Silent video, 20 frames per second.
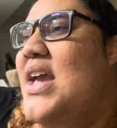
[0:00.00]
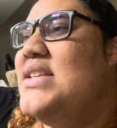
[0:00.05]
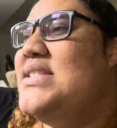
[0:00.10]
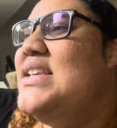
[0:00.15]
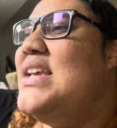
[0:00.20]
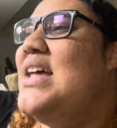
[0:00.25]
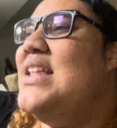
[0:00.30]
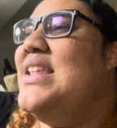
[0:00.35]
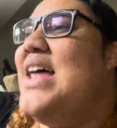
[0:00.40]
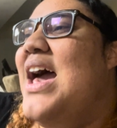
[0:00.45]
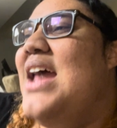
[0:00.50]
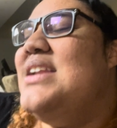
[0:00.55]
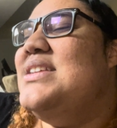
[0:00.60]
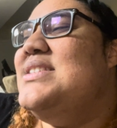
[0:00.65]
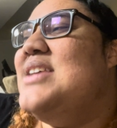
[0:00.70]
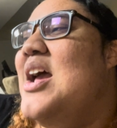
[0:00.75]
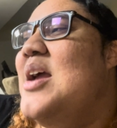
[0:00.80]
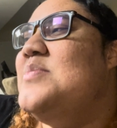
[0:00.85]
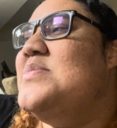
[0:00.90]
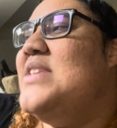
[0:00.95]
see, a lot of
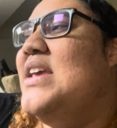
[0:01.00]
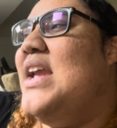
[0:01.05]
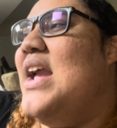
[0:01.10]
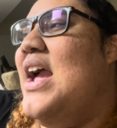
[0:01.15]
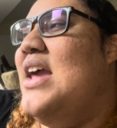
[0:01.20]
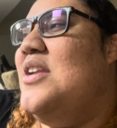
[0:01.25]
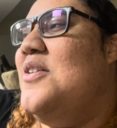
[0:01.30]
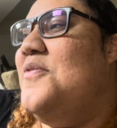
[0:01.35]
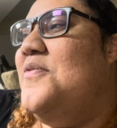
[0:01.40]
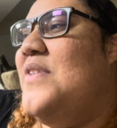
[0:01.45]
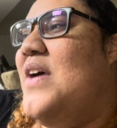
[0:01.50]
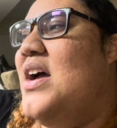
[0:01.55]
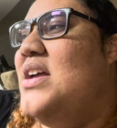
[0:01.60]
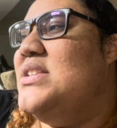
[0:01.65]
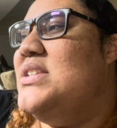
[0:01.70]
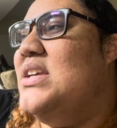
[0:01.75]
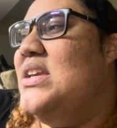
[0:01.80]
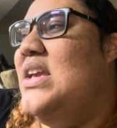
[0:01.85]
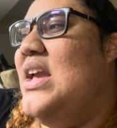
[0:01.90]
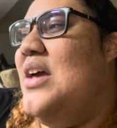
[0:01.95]
times they kind of fought
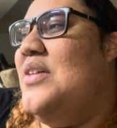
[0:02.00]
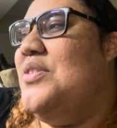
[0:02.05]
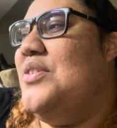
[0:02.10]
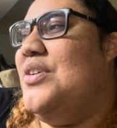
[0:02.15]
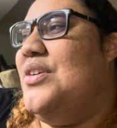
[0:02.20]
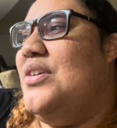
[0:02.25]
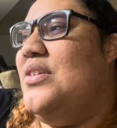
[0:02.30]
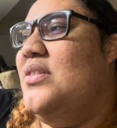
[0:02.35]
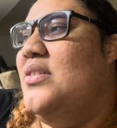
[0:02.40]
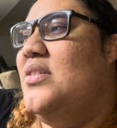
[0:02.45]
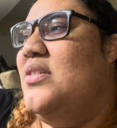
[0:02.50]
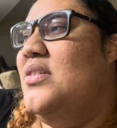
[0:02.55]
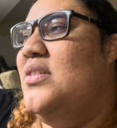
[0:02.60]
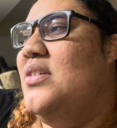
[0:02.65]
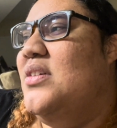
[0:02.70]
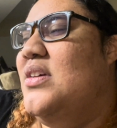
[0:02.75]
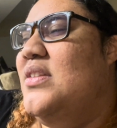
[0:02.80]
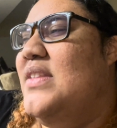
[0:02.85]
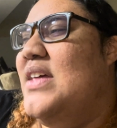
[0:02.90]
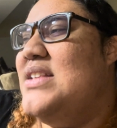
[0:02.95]
together.
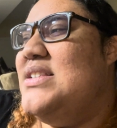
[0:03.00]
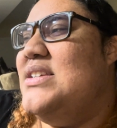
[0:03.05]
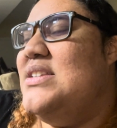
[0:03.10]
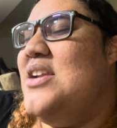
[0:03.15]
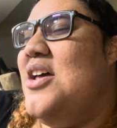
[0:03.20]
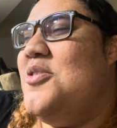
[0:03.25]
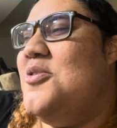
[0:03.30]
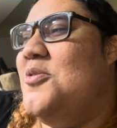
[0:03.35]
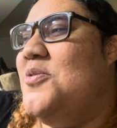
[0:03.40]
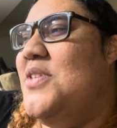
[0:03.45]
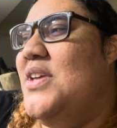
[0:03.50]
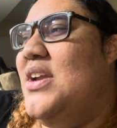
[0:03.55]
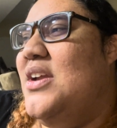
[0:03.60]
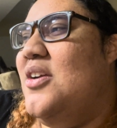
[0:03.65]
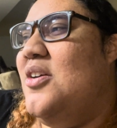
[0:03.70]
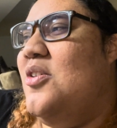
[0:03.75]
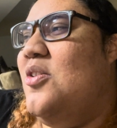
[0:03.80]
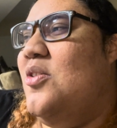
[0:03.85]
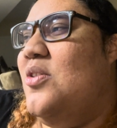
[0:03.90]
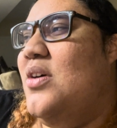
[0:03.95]
That's another thing
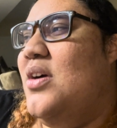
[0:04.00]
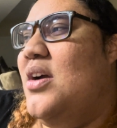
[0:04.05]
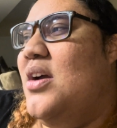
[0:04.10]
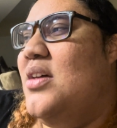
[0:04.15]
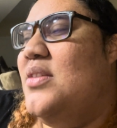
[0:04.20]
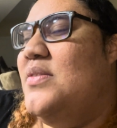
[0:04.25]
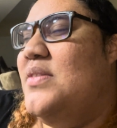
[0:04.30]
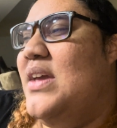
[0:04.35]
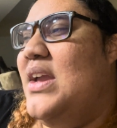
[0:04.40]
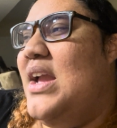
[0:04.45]
in Korra.